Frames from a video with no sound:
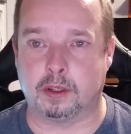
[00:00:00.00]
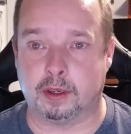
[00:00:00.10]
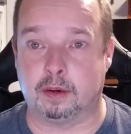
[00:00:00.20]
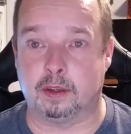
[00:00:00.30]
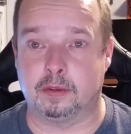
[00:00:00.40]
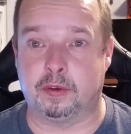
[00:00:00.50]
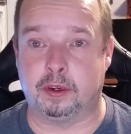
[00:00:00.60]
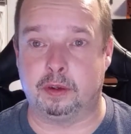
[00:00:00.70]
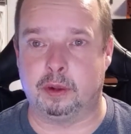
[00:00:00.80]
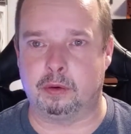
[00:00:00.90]
the end of this
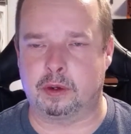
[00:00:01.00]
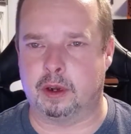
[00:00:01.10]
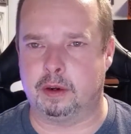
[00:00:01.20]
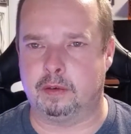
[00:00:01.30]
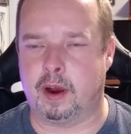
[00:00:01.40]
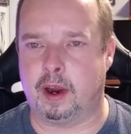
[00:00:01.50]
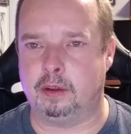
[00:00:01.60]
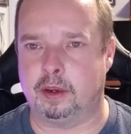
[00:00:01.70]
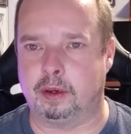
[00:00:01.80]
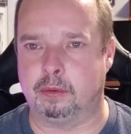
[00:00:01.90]
video that will kind of
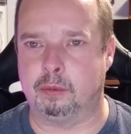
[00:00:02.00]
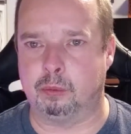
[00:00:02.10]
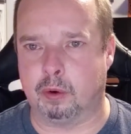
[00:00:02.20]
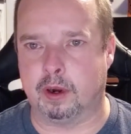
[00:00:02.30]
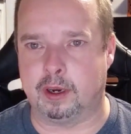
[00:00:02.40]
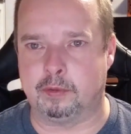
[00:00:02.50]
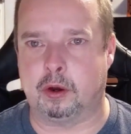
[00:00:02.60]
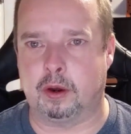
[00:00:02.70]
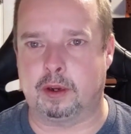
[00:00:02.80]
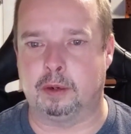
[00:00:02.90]
highlight what I am
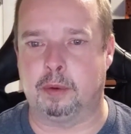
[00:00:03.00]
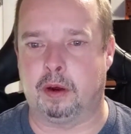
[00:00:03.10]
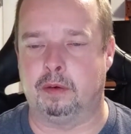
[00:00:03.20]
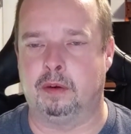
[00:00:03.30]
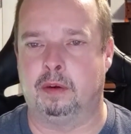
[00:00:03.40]
talking about.